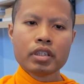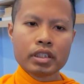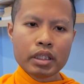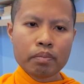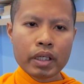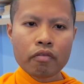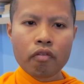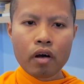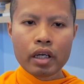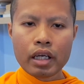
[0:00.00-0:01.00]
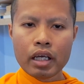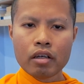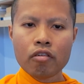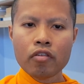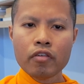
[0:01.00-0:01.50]
the deepest void
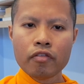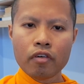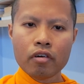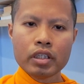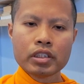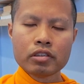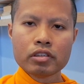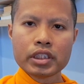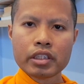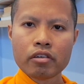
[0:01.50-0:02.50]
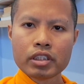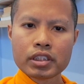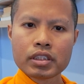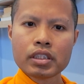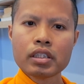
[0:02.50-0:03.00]
and overflow into
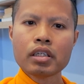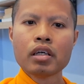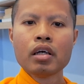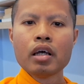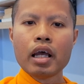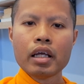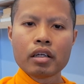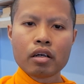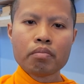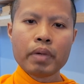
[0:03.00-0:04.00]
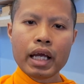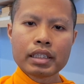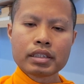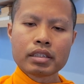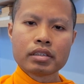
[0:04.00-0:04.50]
generosity and
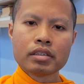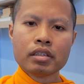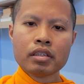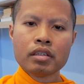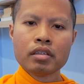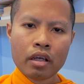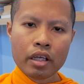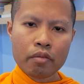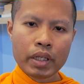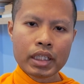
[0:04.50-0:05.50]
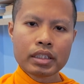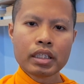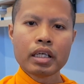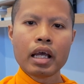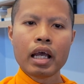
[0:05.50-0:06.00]
compassion.
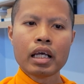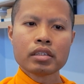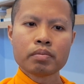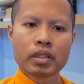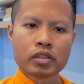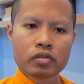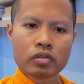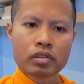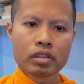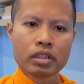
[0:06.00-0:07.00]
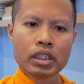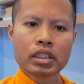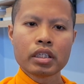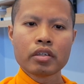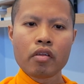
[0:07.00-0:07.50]
Humanity has pursued
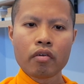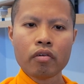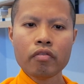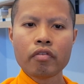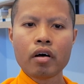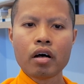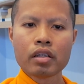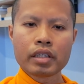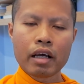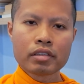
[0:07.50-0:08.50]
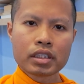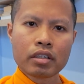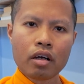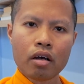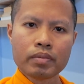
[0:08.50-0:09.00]
this truth for
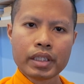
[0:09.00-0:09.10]
thousands of